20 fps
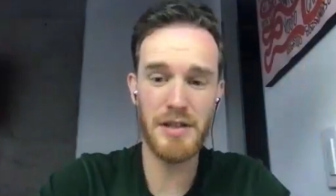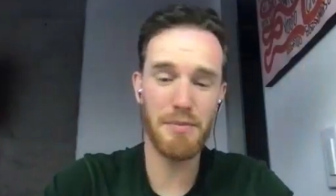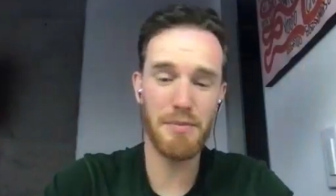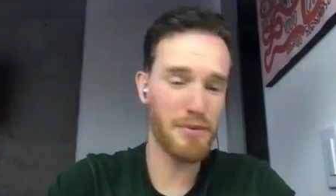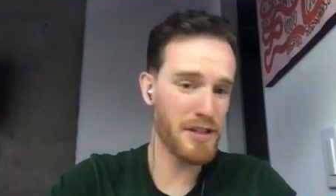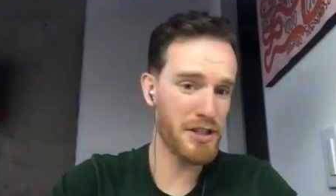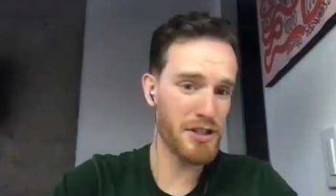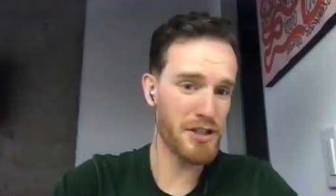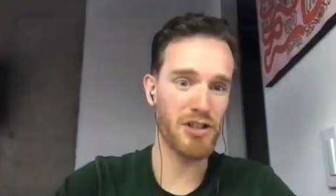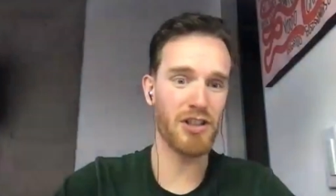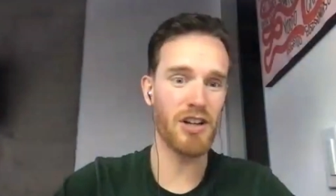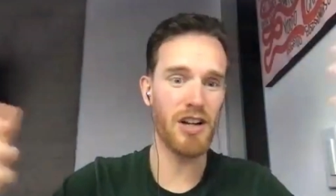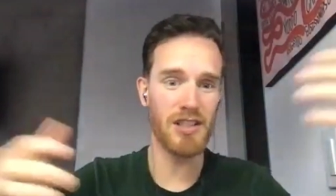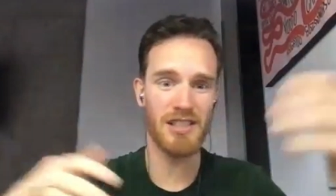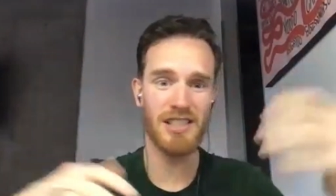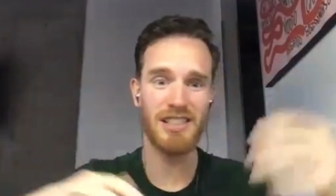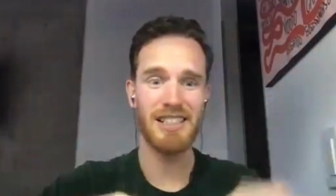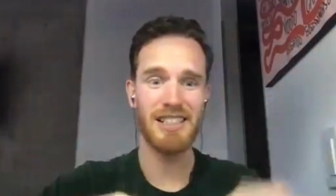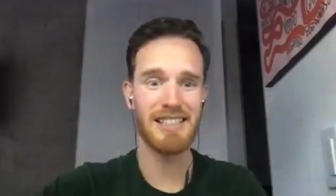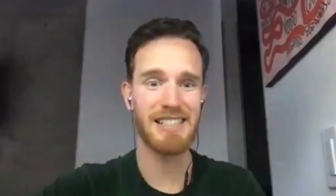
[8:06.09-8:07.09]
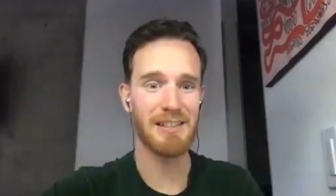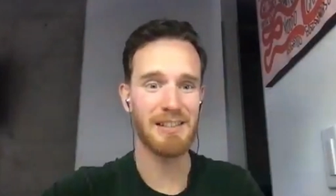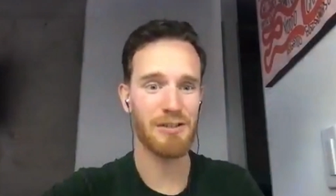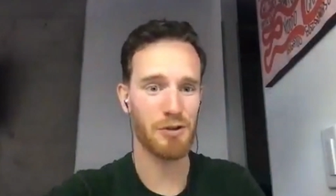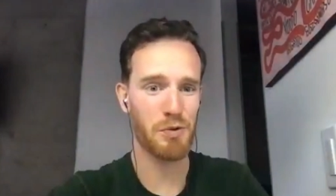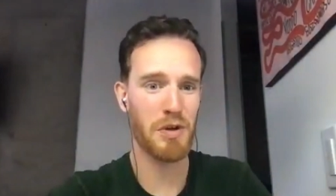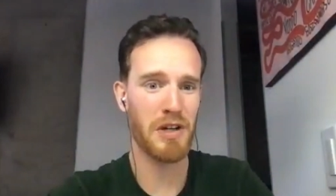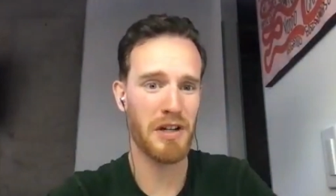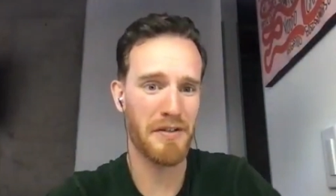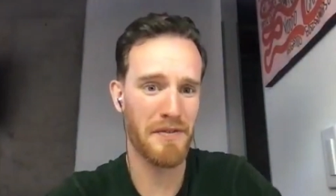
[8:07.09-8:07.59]
I'm pretty sure lots of
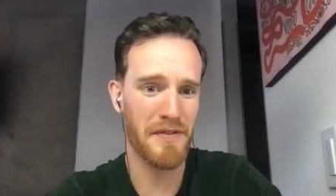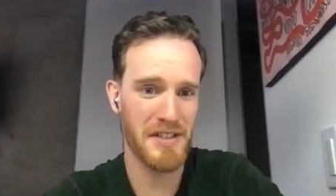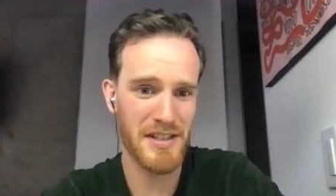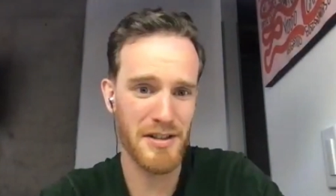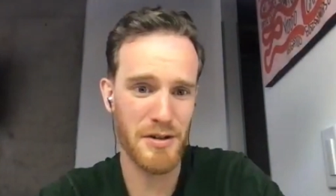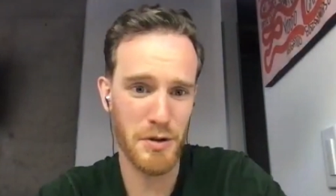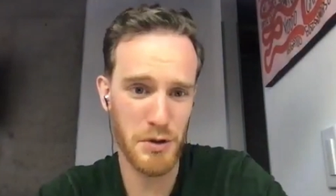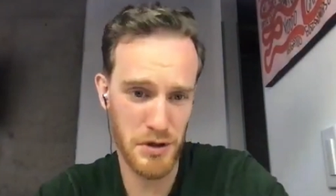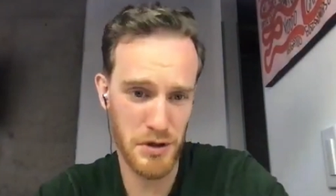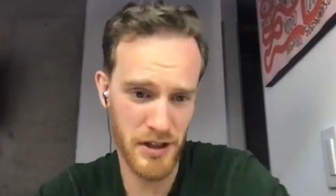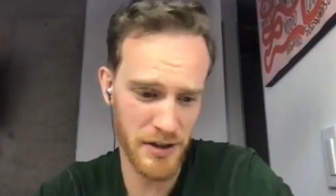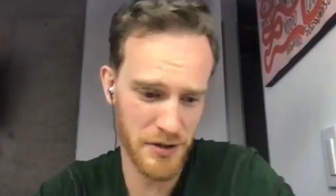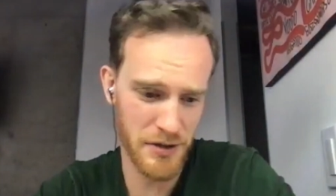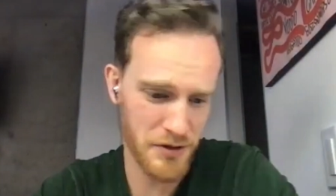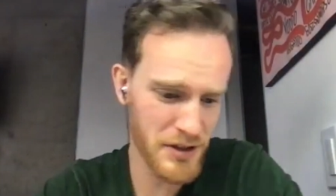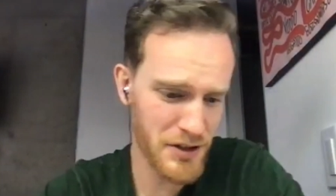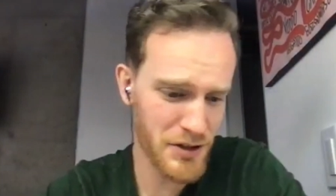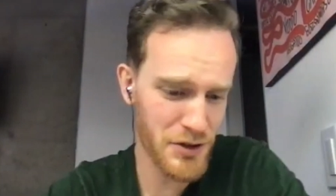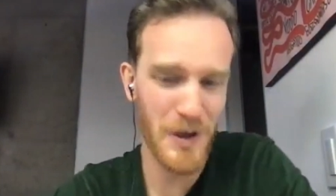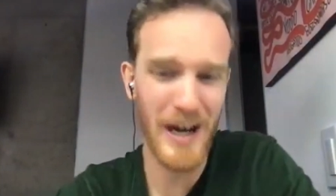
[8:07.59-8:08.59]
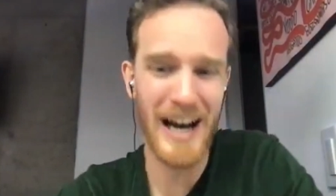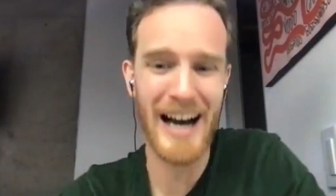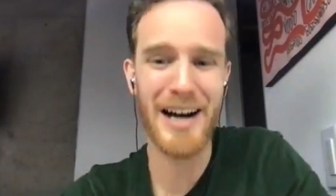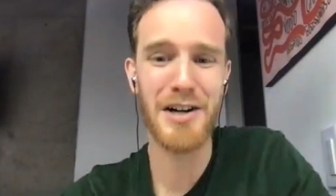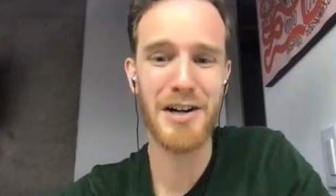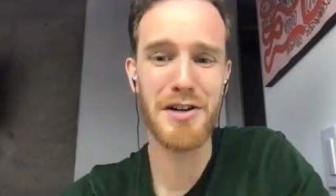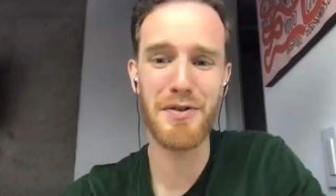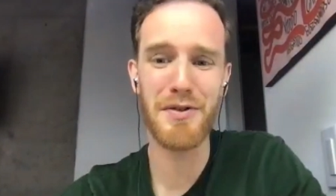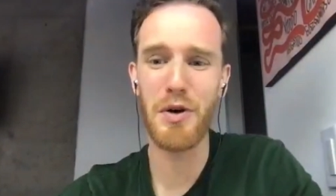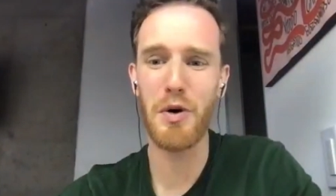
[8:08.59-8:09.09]
Latinos want to visit those countries. So
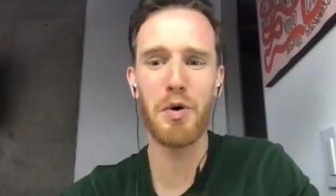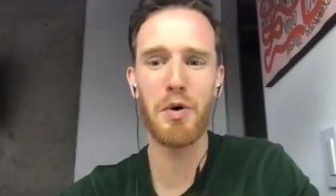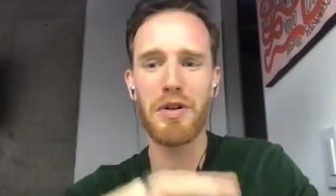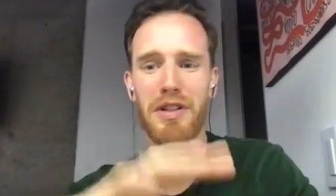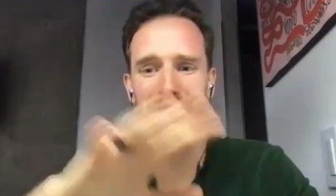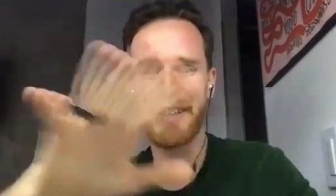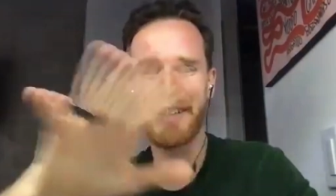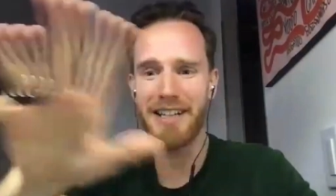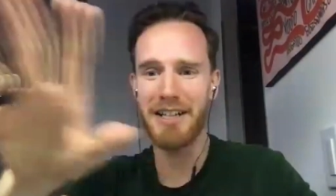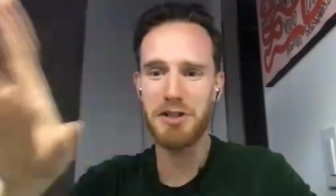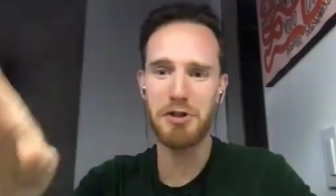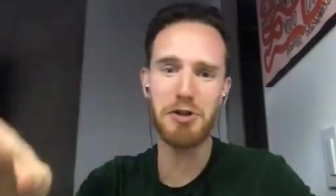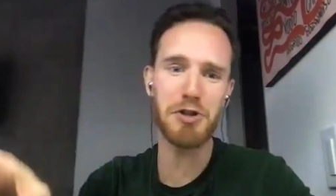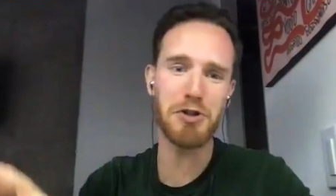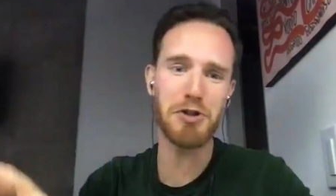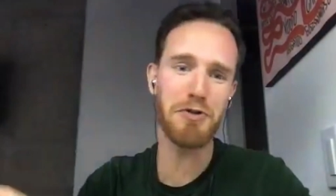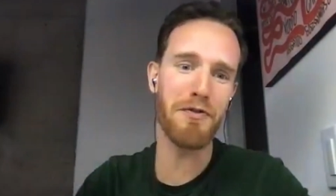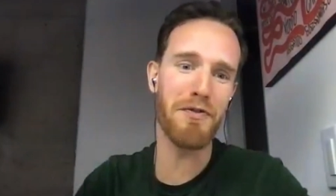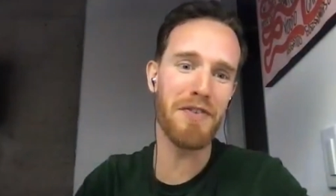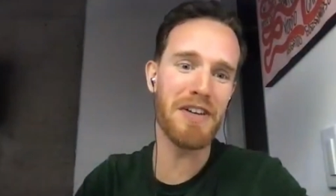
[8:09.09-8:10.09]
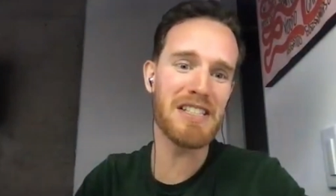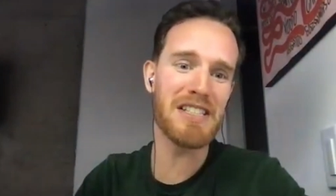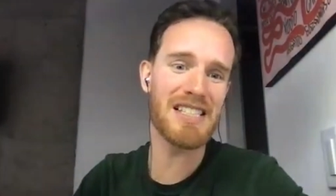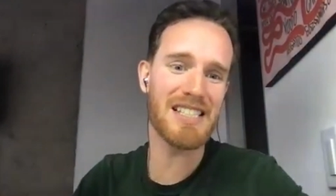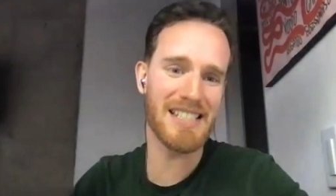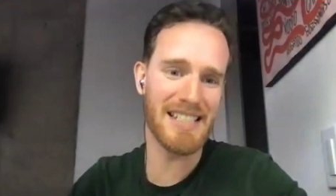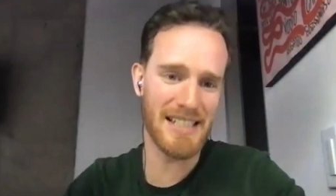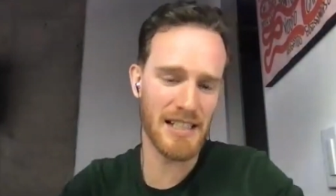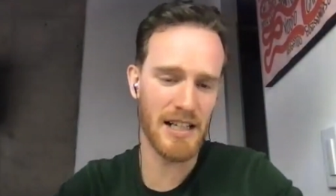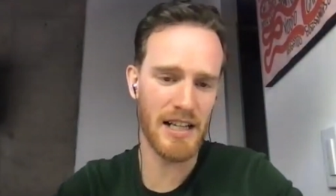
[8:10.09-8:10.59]
out of all the countries you
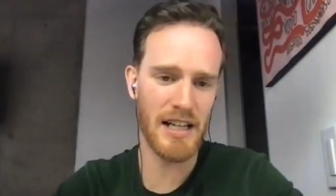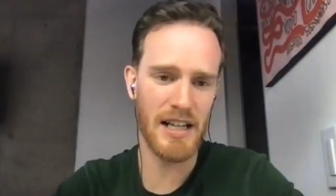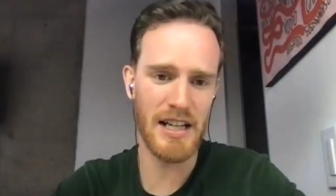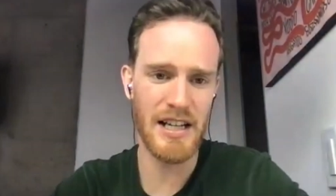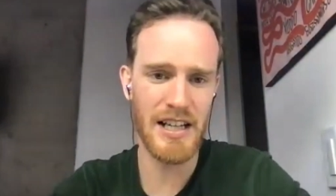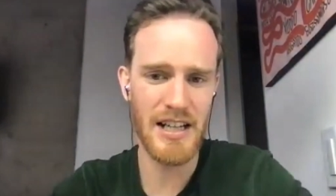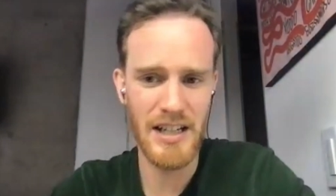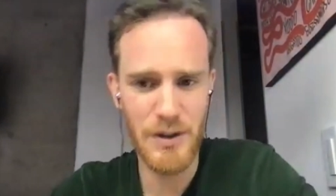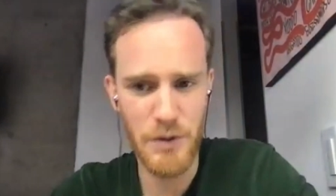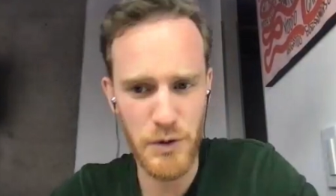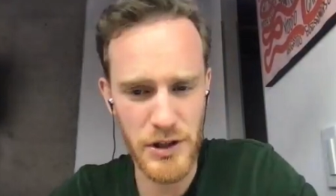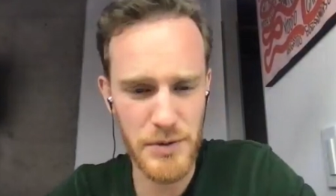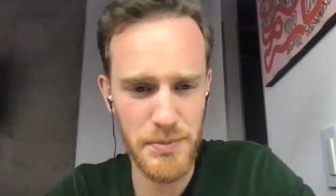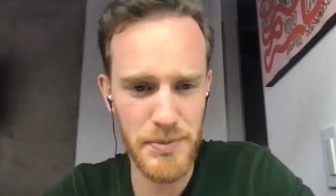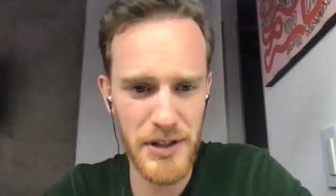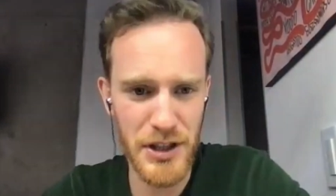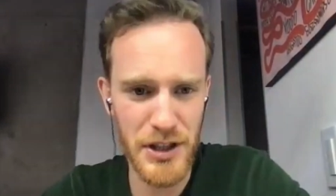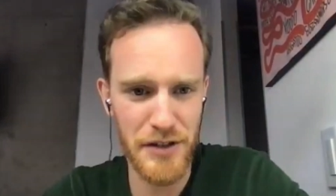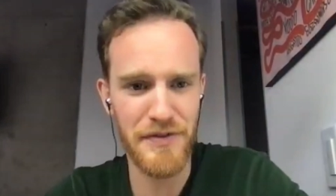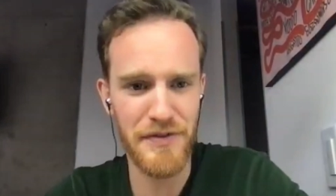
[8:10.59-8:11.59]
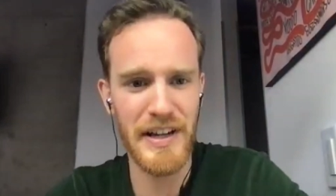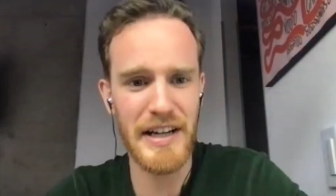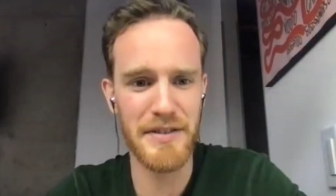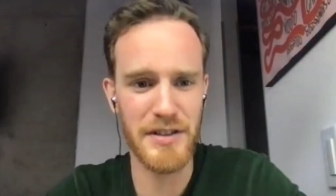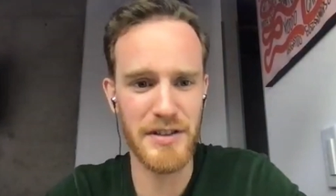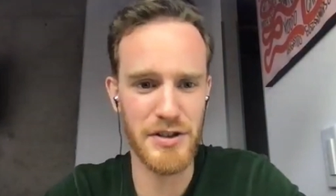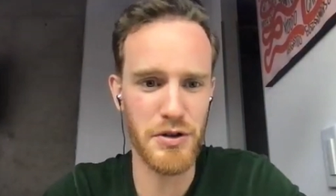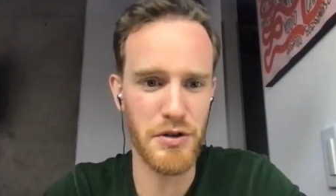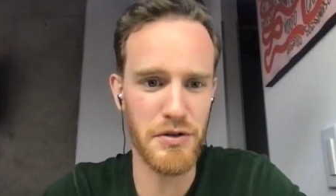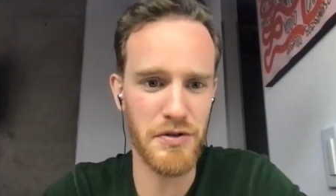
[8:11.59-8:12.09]
visited, what's been your
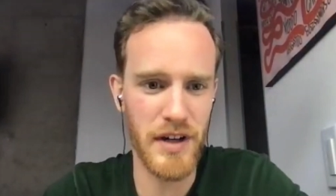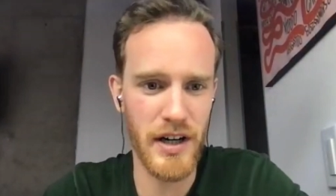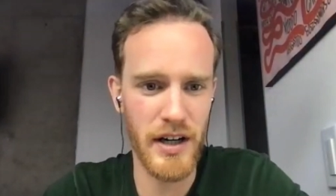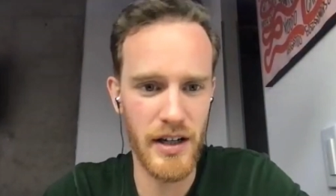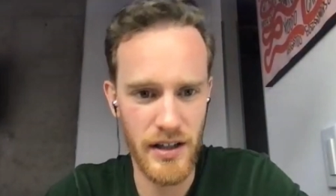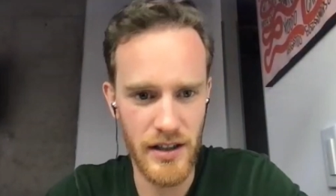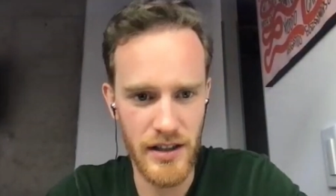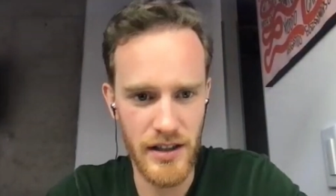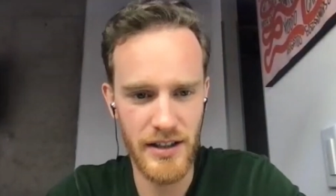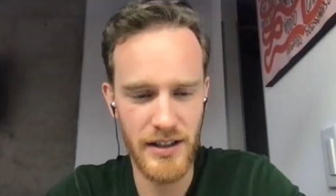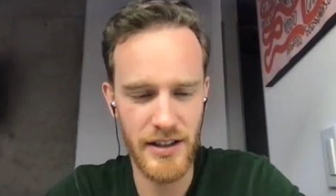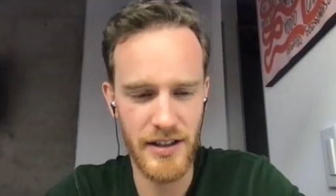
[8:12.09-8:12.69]
favorite so far?